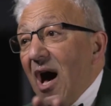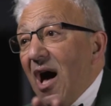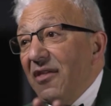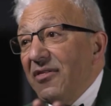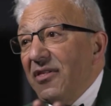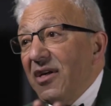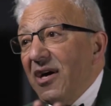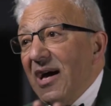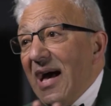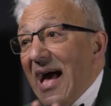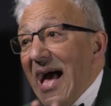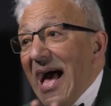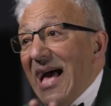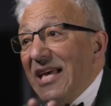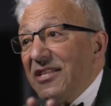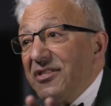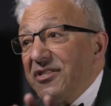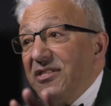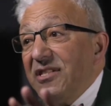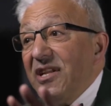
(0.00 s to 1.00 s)
other
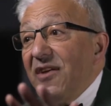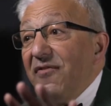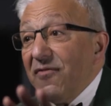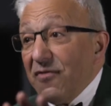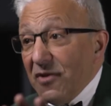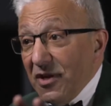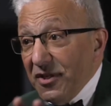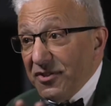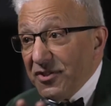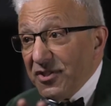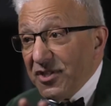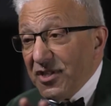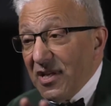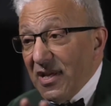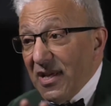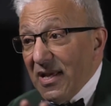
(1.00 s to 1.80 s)
as different